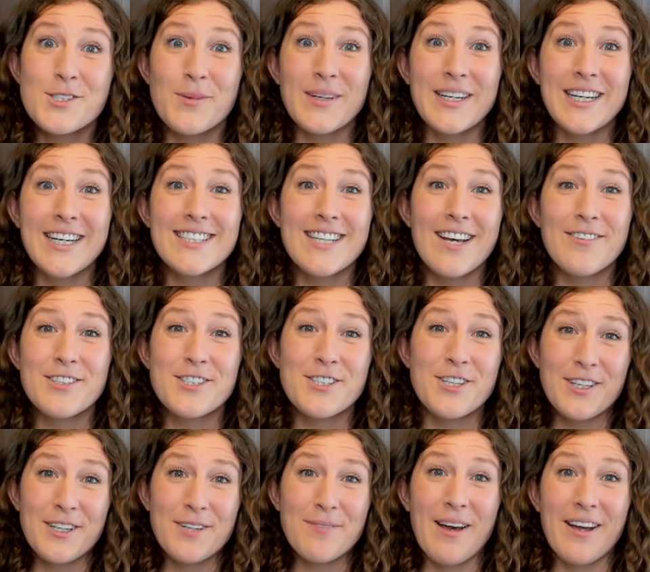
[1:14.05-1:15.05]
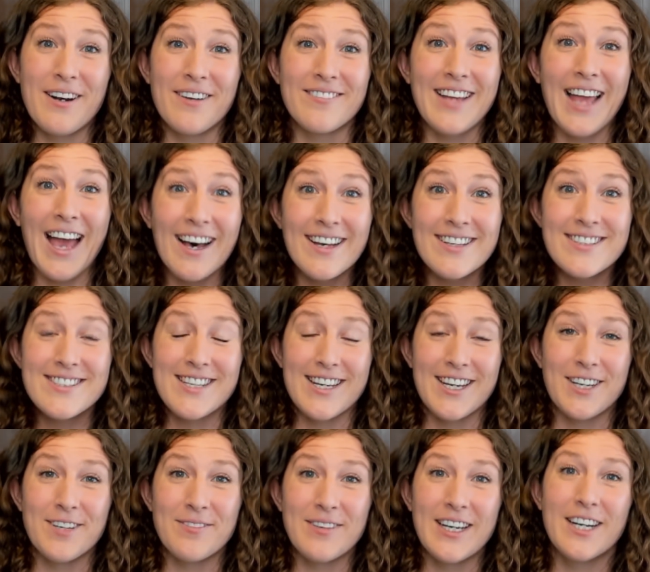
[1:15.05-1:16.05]
So we need to have a certain amount of
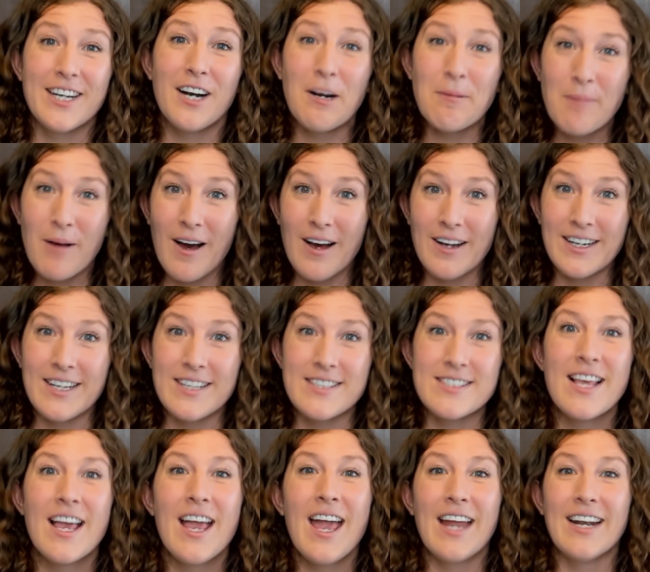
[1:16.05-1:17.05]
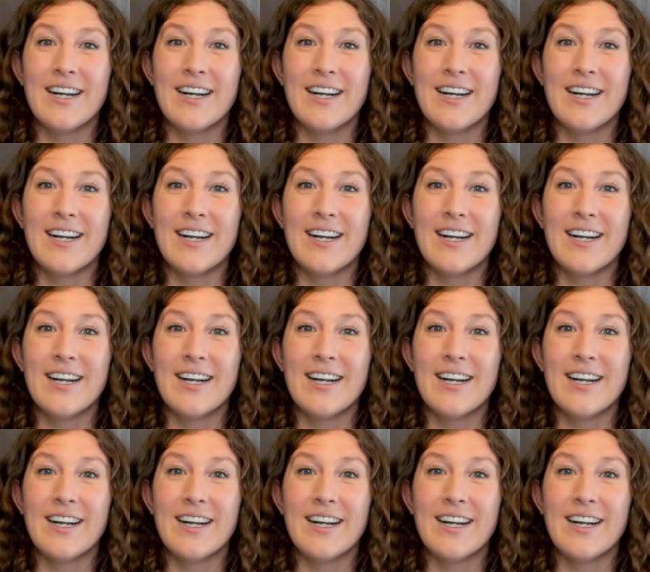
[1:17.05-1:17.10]
calcium in our bodies,